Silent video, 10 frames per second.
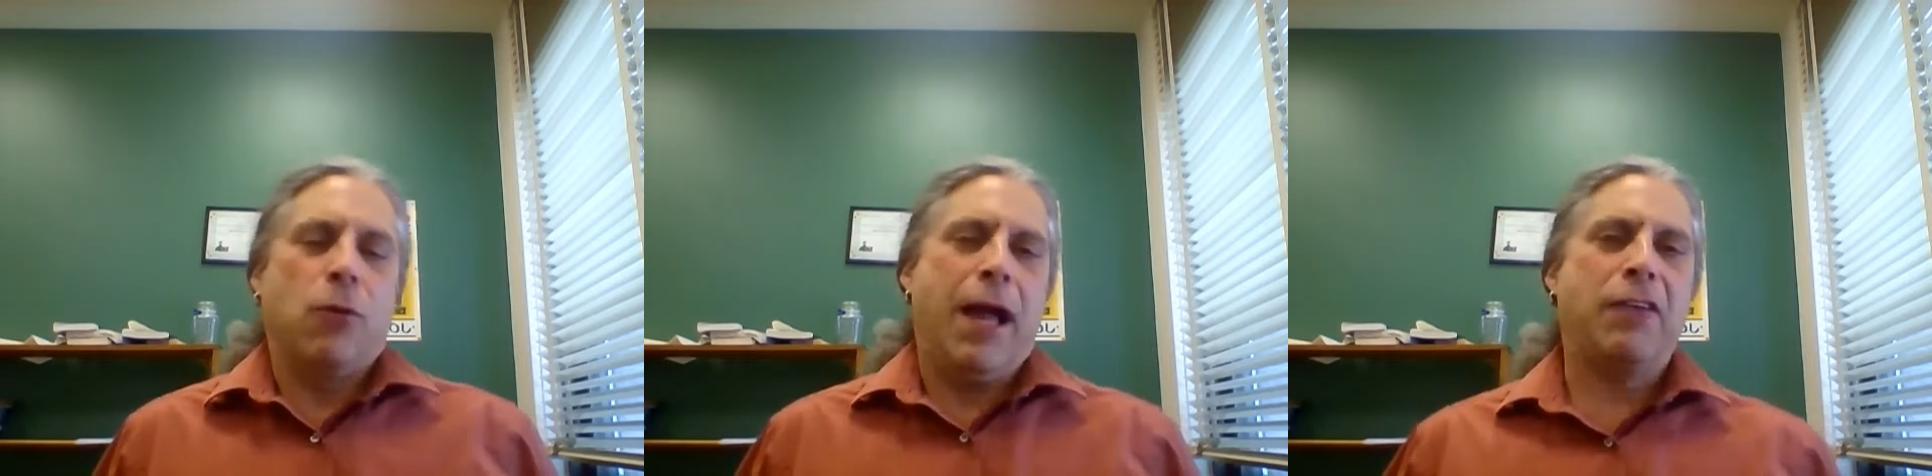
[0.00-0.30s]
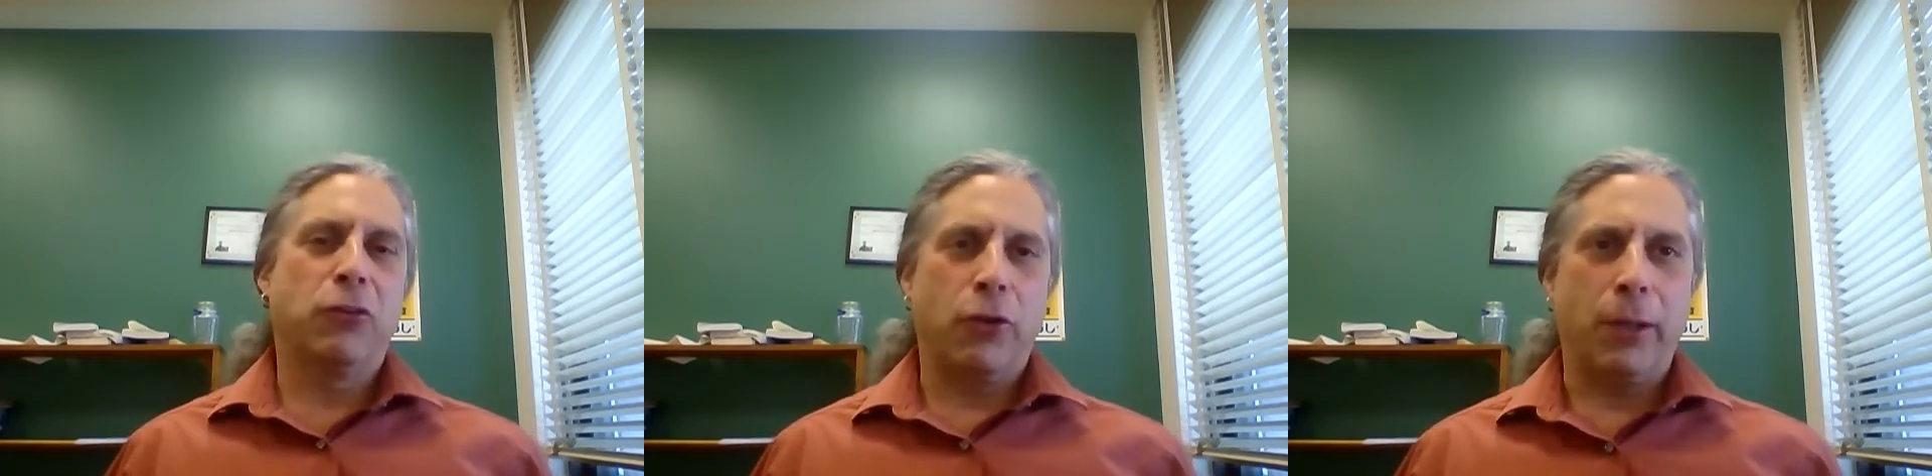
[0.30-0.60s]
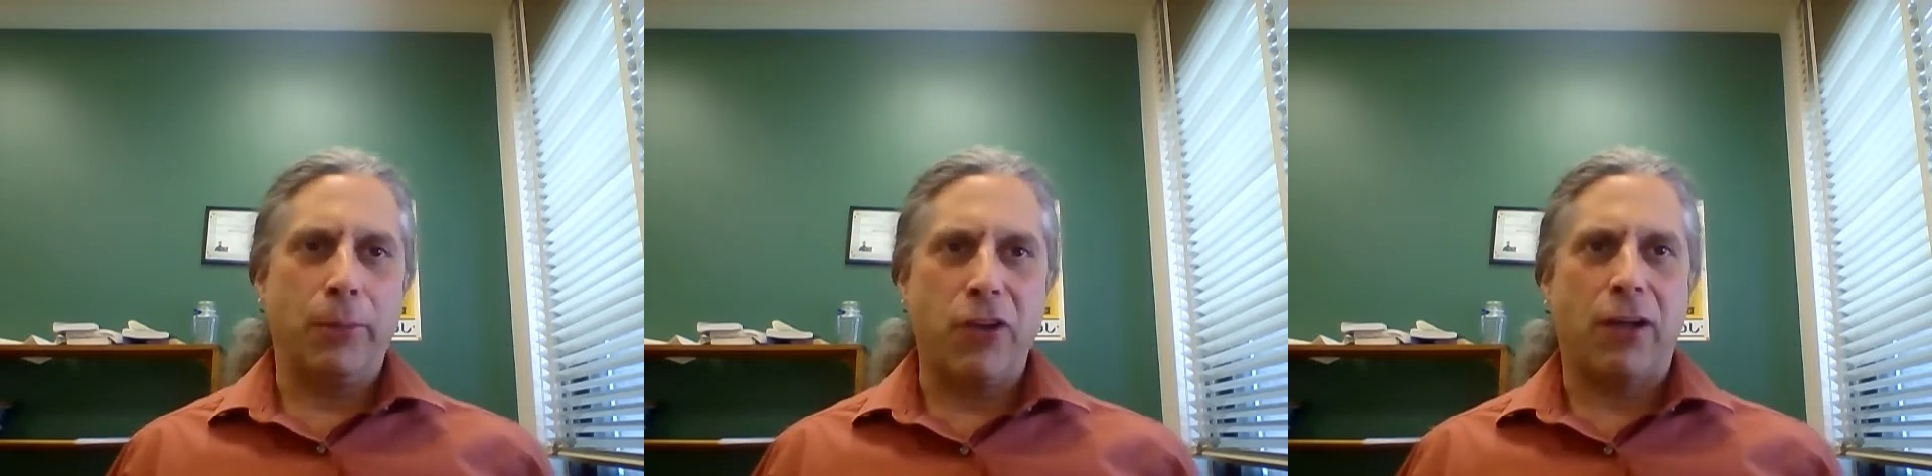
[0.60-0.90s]
2
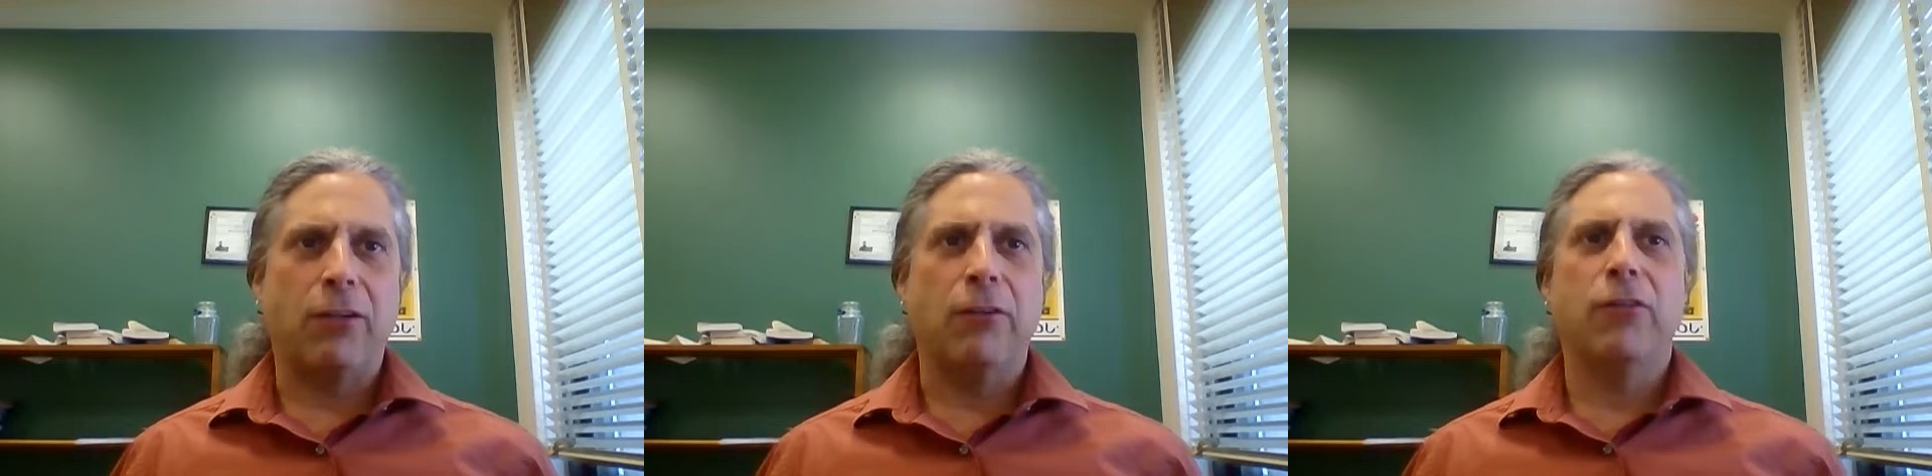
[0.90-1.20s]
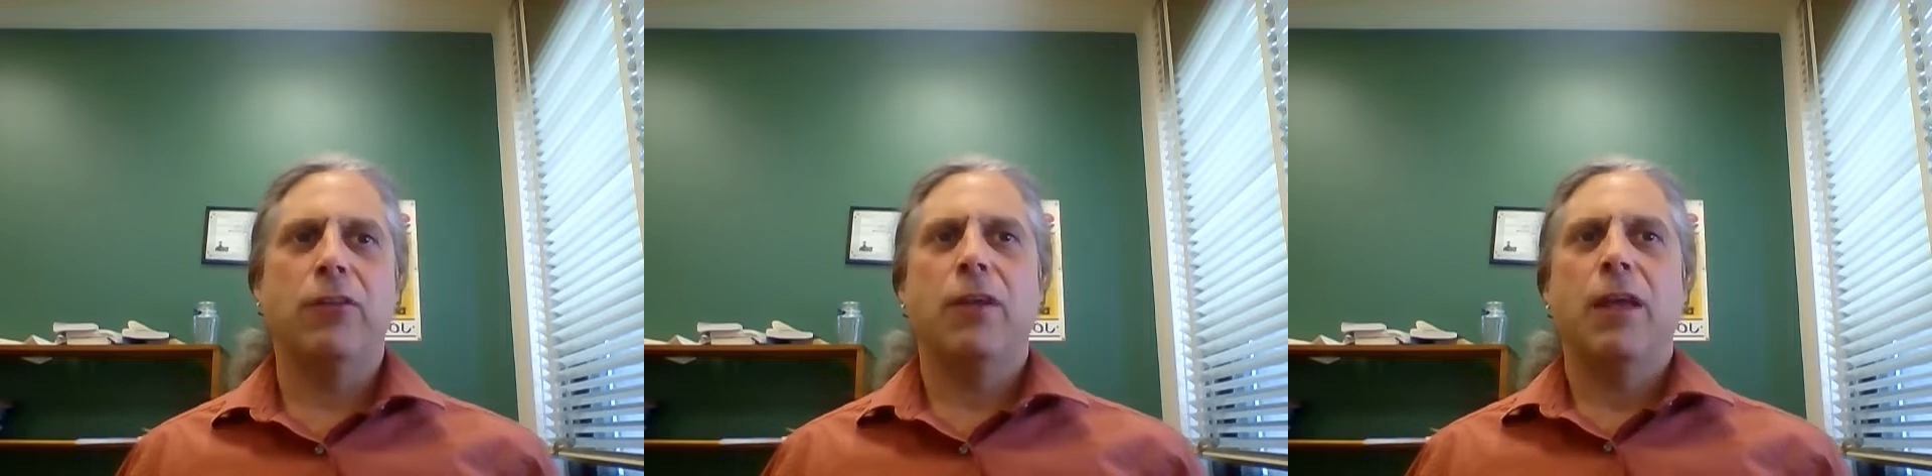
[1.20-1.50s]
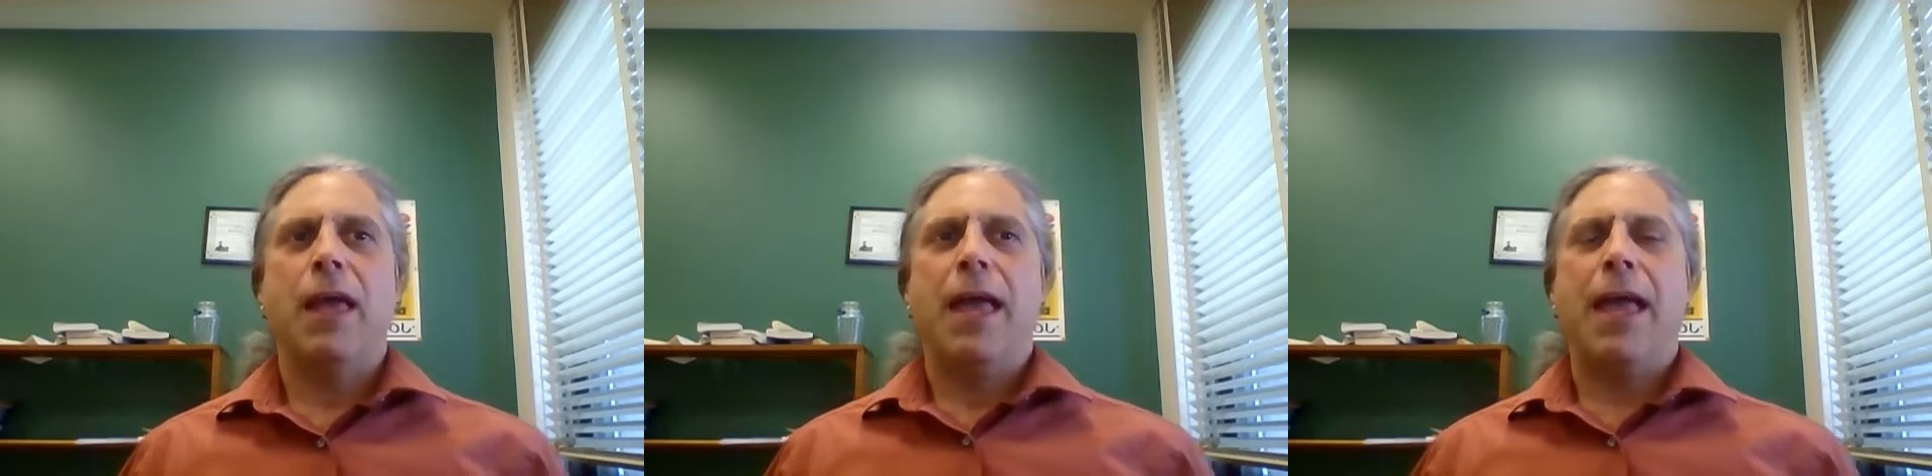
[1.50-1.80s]
has learning
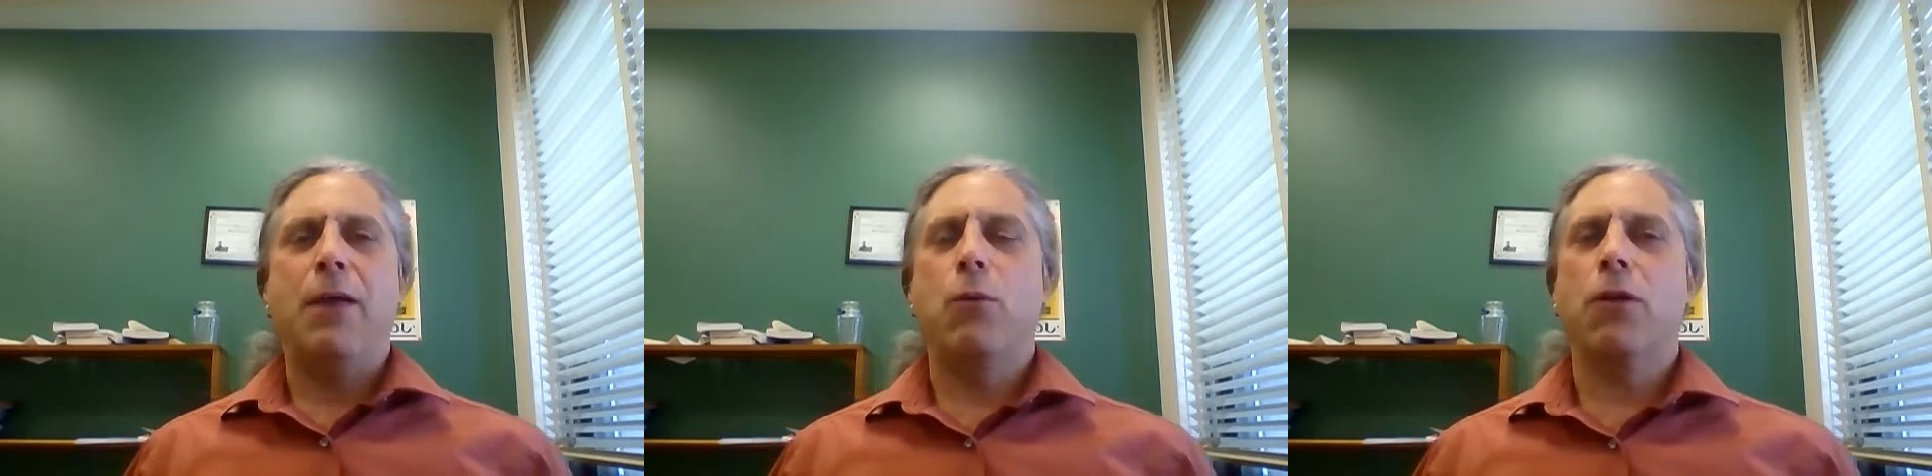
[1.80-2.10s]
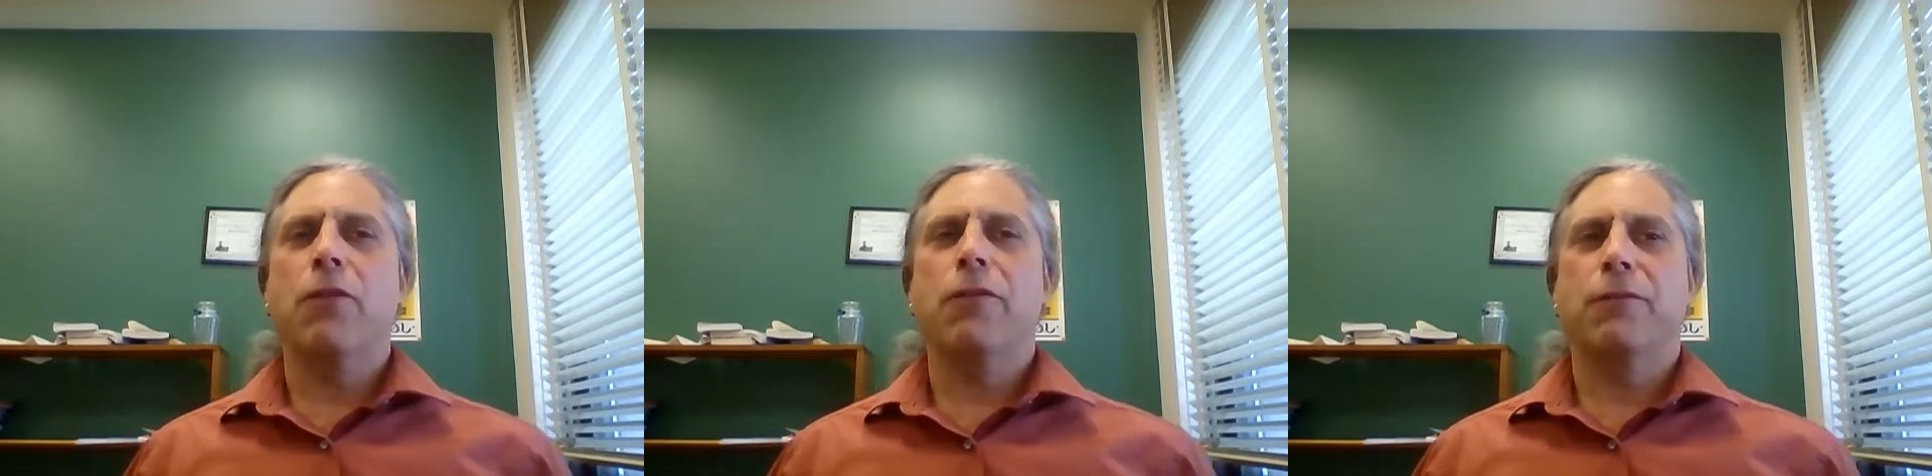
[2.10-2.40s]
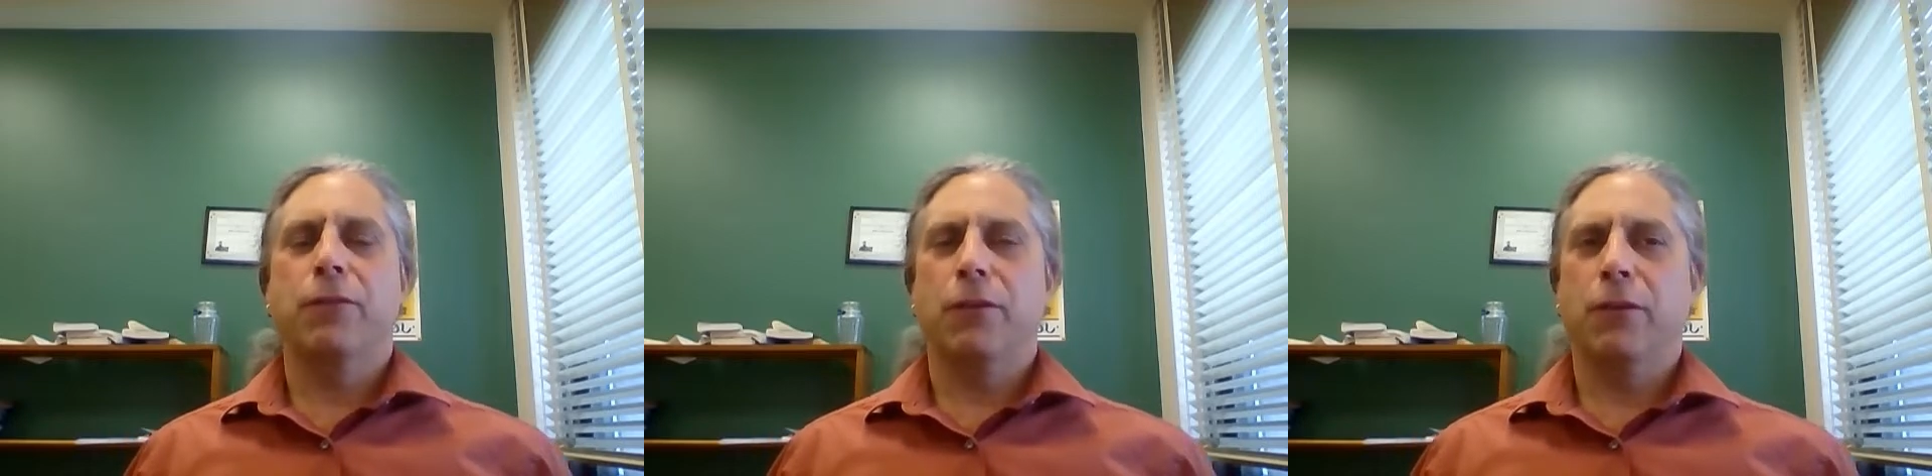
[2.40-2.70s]
objectives, and one
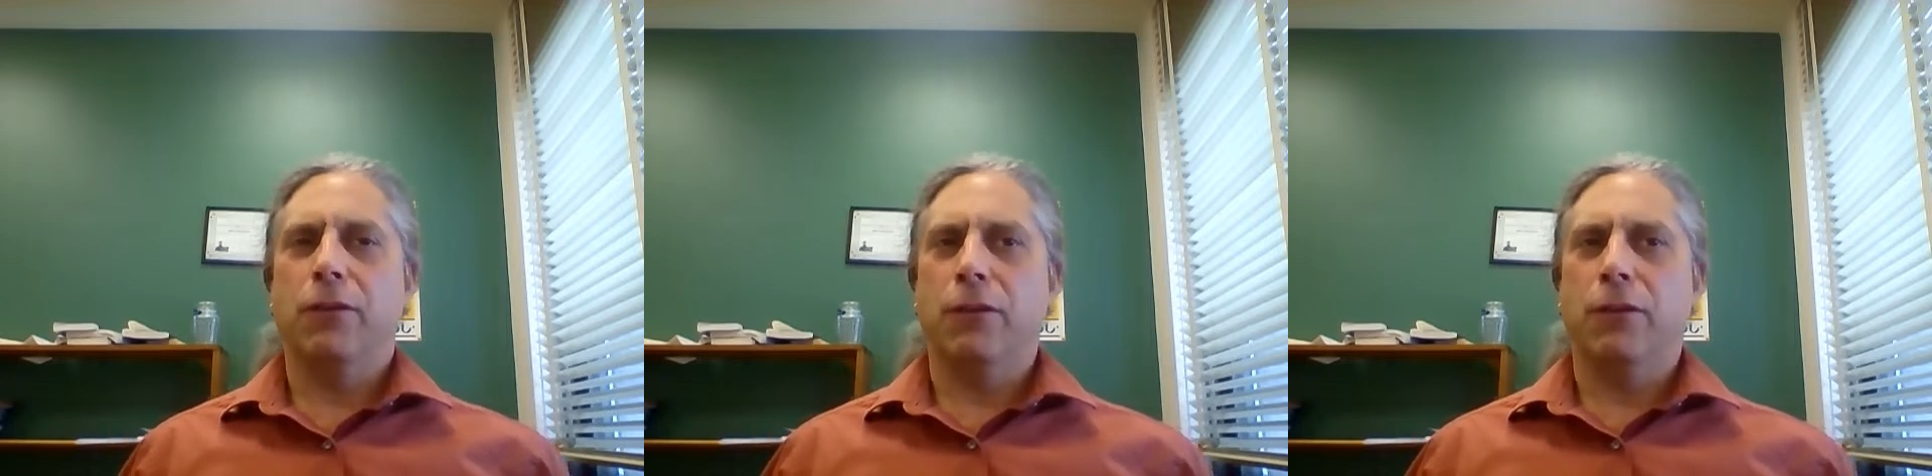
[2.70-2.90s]
of